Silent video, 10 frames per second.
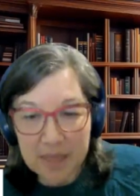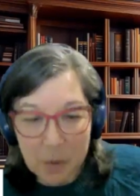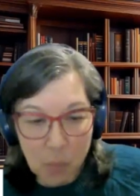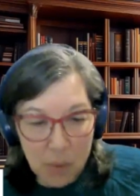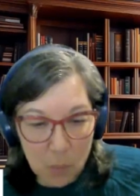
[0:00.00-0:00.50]

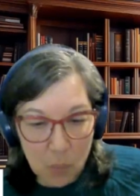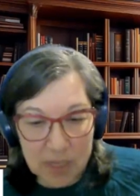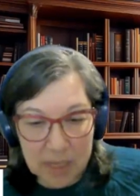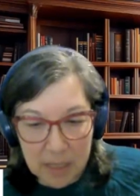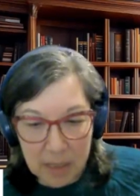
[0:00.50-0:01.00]
that when
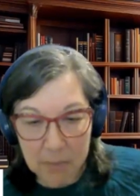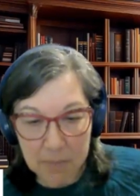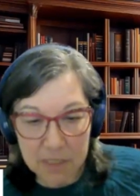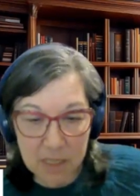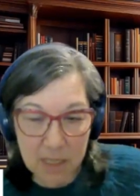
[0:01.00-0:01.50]
we
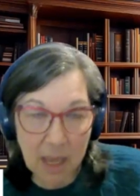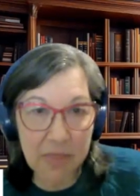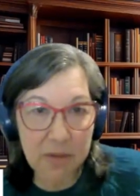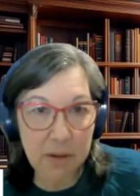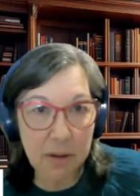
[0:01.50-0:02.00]
come
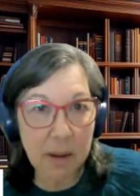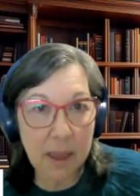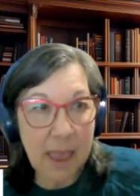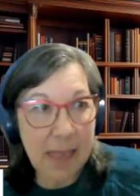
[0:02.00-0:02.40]
together